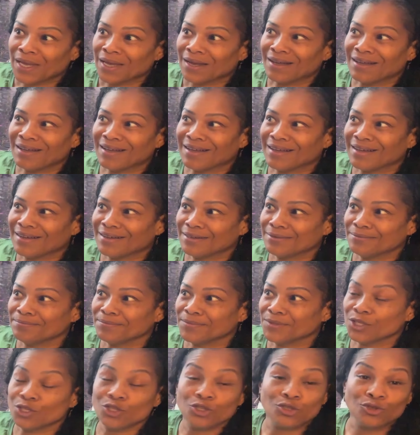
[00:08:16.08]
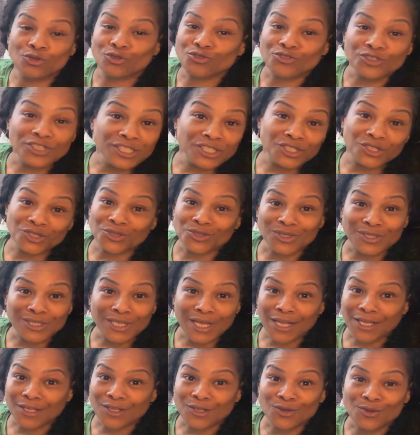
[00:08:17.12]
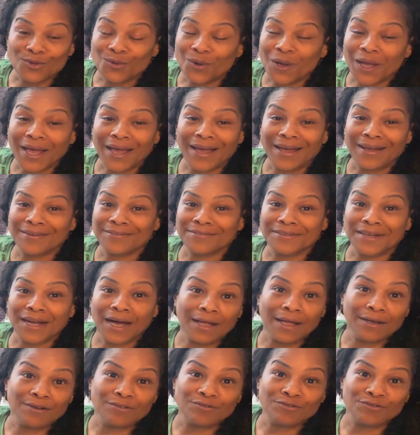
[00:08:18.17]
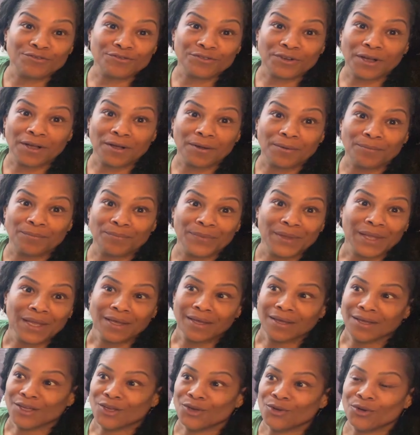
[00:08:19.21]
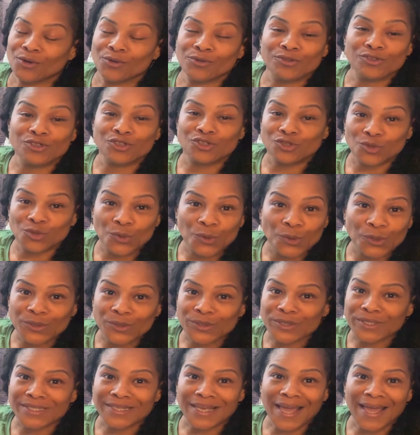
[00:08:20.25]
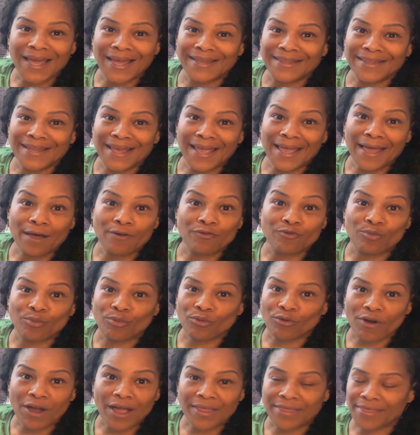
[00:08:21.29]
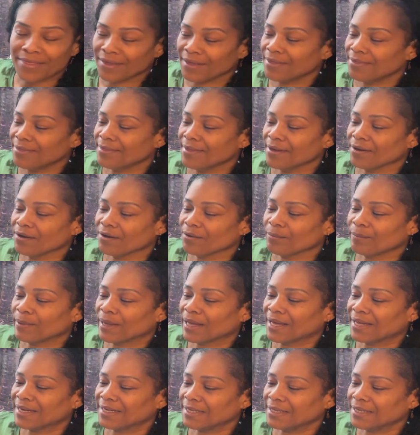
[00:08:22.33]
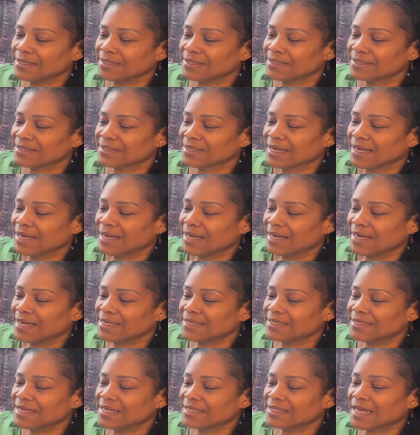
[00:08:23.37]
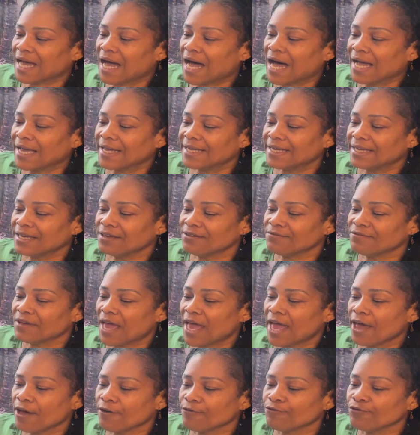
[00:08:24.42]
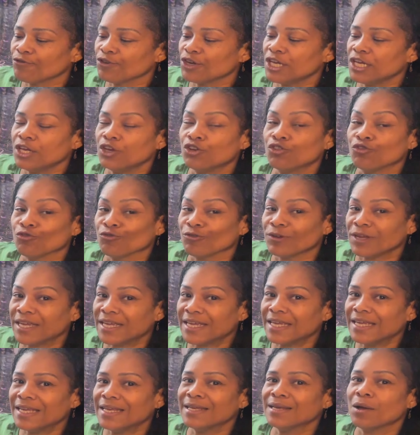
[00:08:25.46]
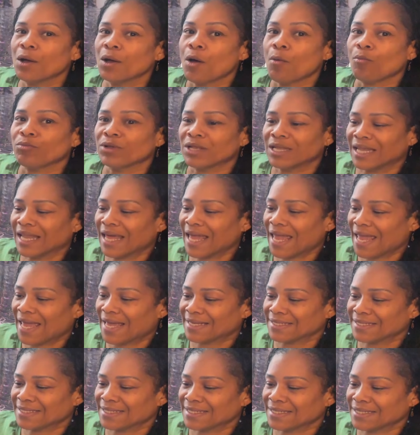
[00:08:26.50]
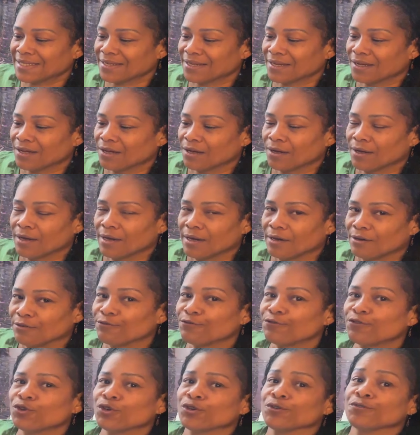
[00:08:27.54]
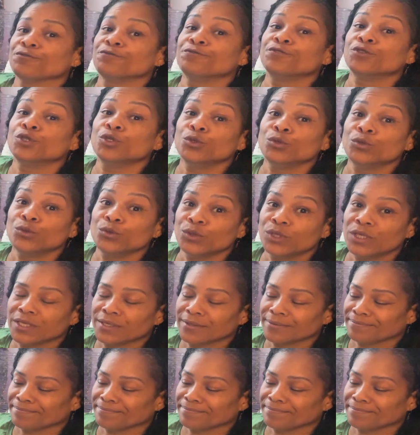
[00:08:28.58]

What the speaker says: the little creatures that you have gotten from, the stores, and they have breath in their bodies. It says, I give every green plant for food.